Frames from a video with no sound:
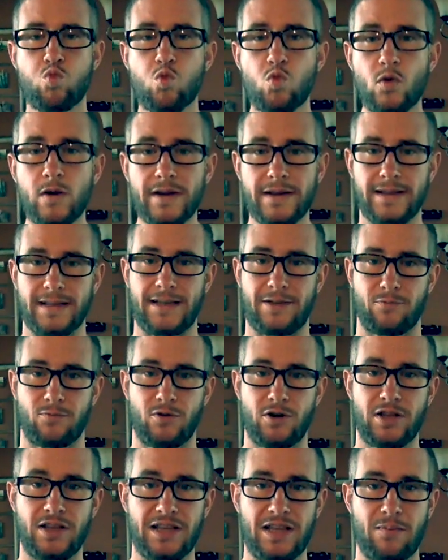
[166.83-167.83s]
really,
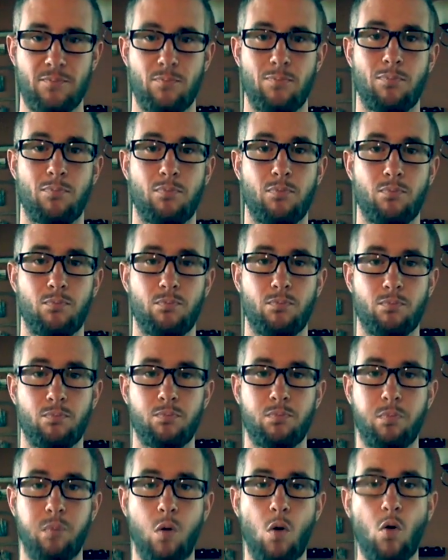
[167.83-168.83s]
really
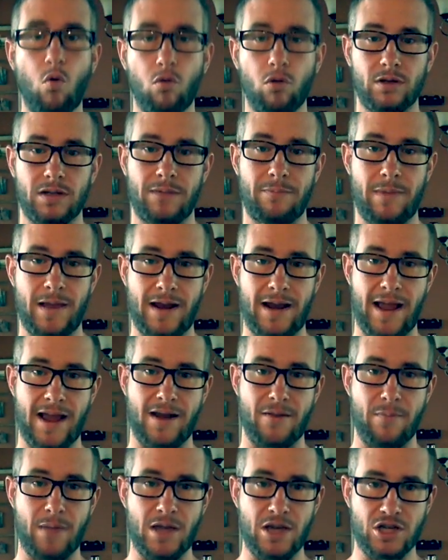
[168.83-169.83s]
poorly made
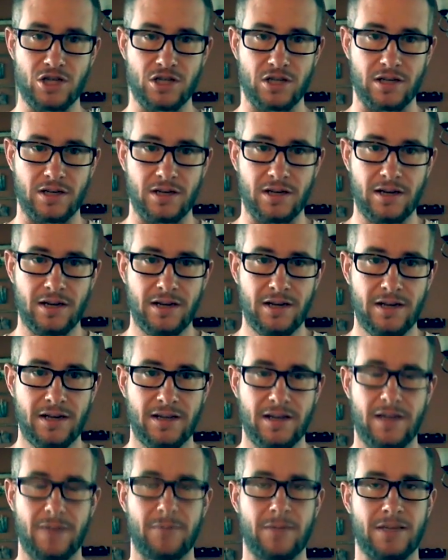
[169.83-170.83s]
animation.
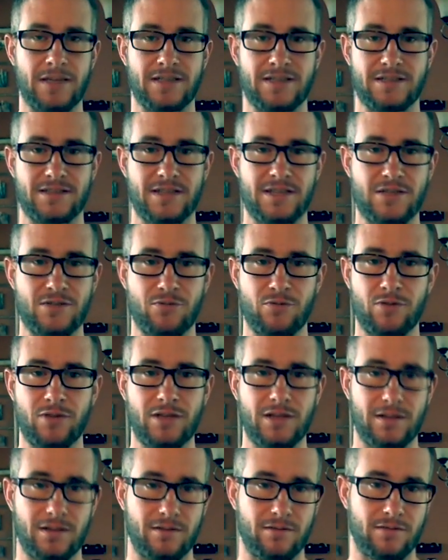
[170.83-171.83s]
I mean, it's
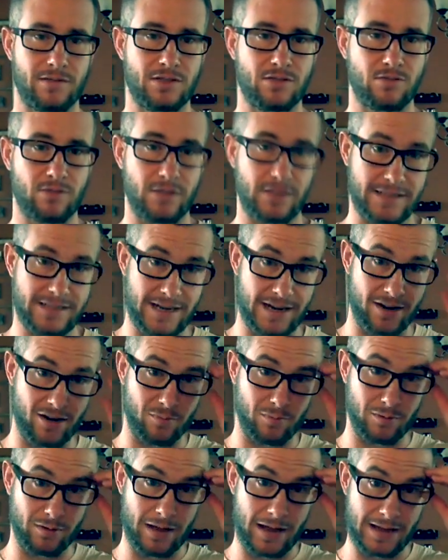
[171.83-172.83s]
really
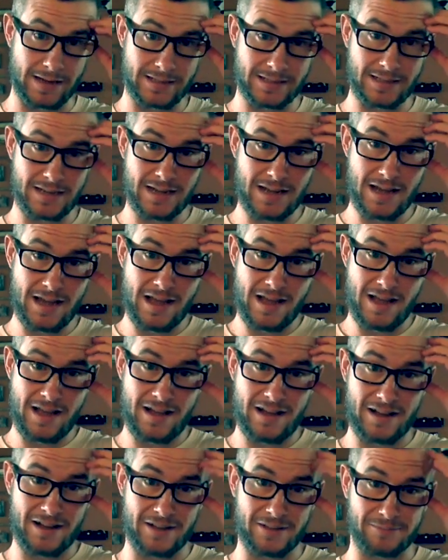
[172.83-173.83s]
terrible, guys.
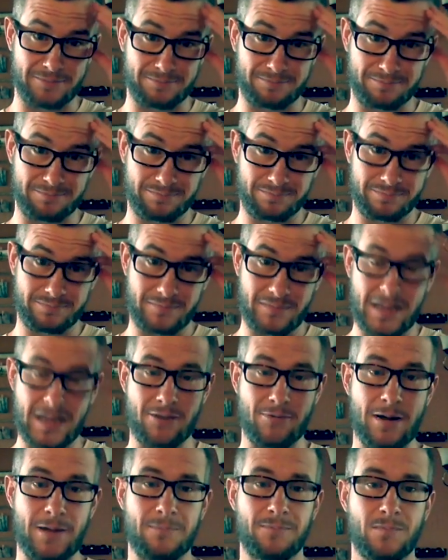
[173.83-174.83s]

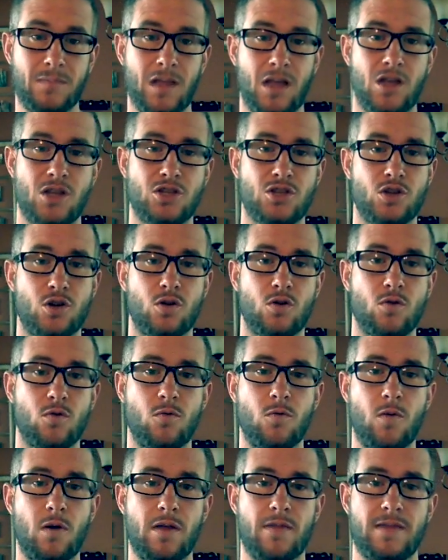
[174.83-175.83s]
Anyway,
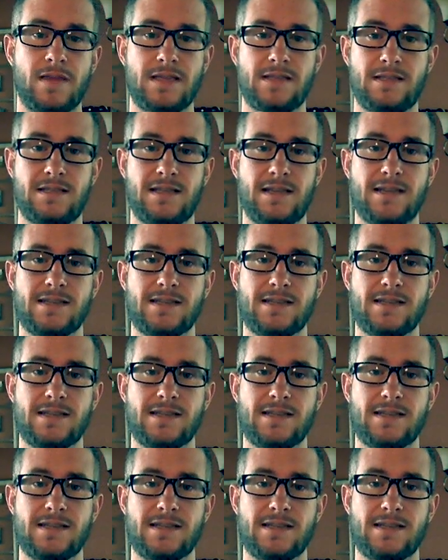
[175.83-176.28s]
so this